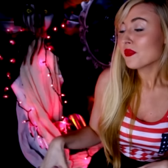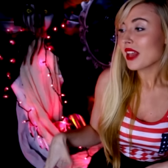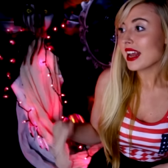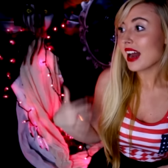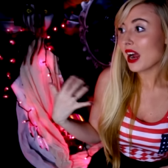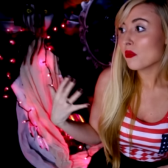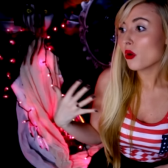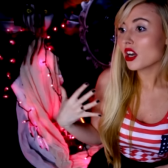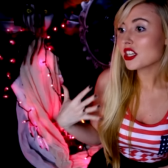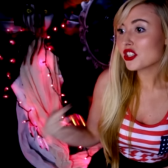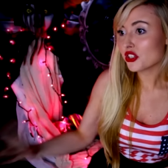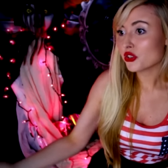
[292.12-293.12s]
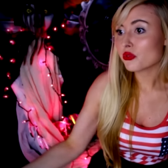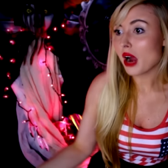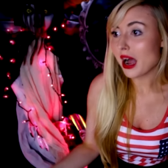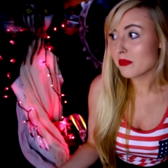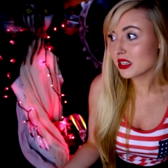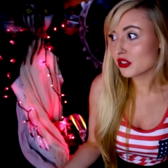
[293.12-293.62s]
And I wanted to
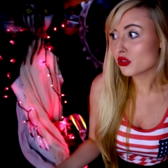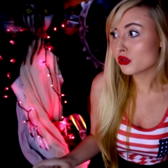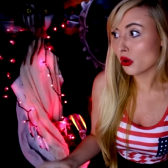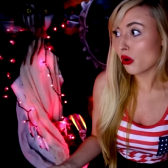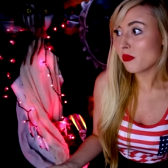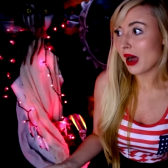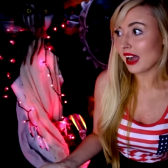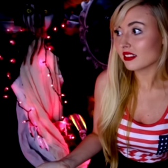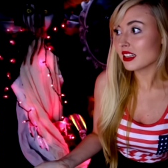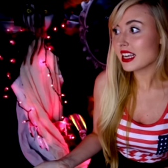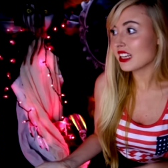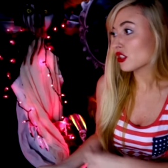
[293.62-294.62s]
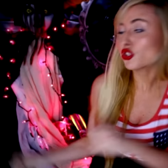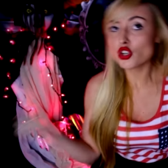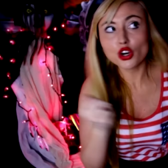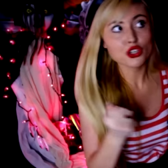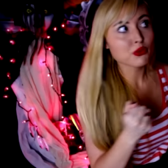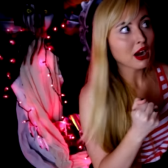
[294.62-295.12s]
grab it so badly and then
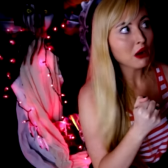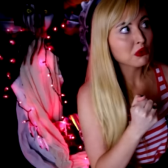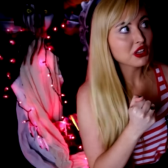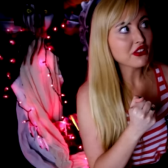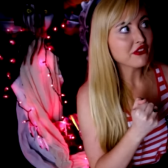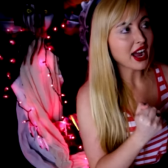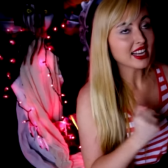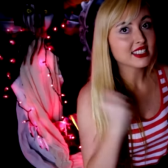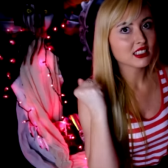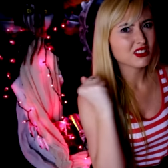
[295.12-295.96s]
turn around really fast